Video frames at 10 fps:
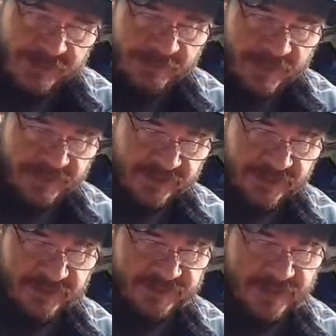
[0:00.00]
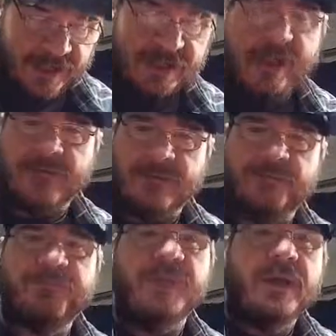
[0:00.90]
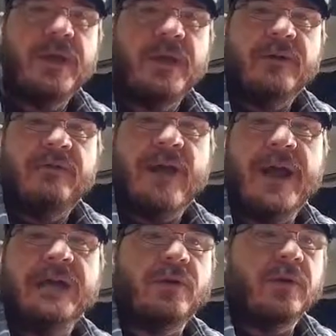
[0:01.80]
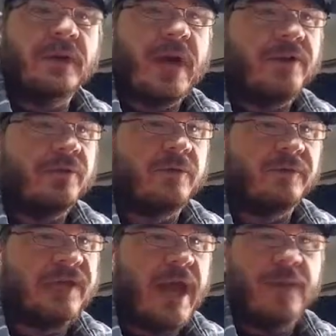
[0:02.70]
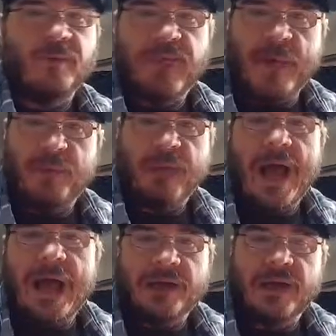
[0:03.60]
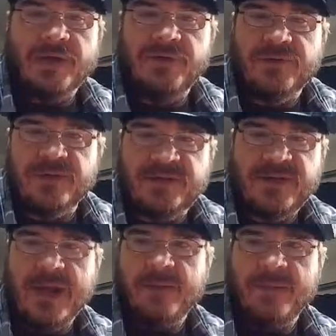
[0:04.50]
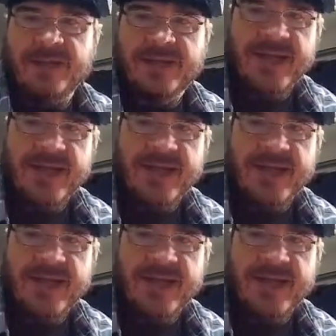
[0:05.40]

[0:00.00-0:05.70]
And it's kind of like vinyl electrical tape, or that black electrician's tape in a